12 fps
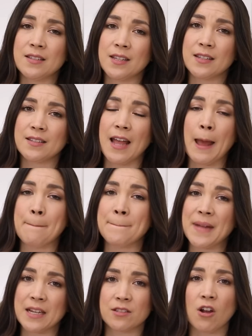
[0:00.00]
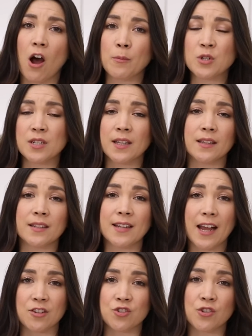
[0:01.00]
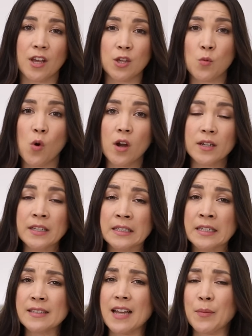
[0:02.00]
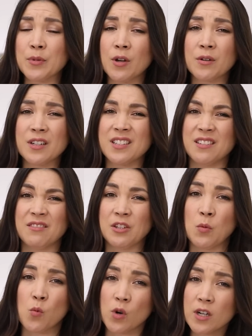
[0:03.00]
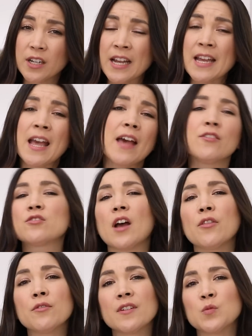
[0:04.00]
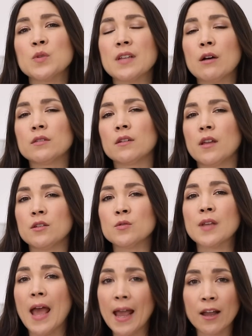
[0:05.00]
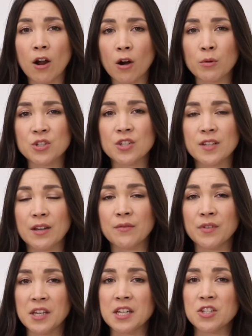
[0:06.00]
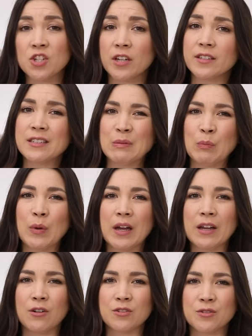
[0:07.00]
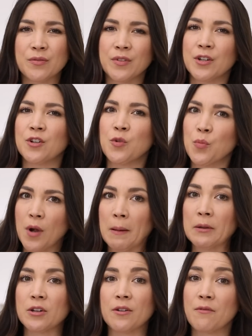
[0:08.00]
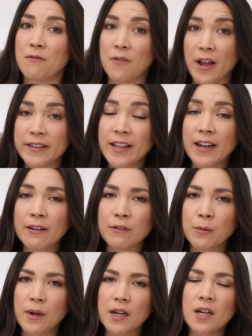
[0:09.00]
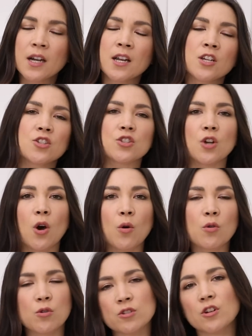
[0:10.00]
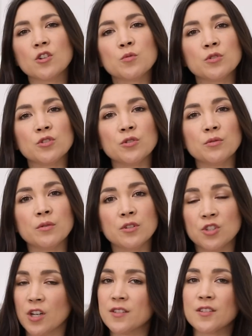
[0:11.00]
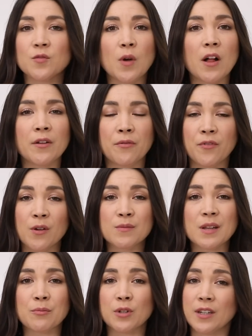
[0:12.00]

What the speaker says: easiest and best option to get the texture that you want. Tapioca didn't really work. And there's other recipes out there that use agar, which is like a vegan gelatin, but I also figured you probably couldn't find that everywhere. So cornstarch will do just as well. It firms up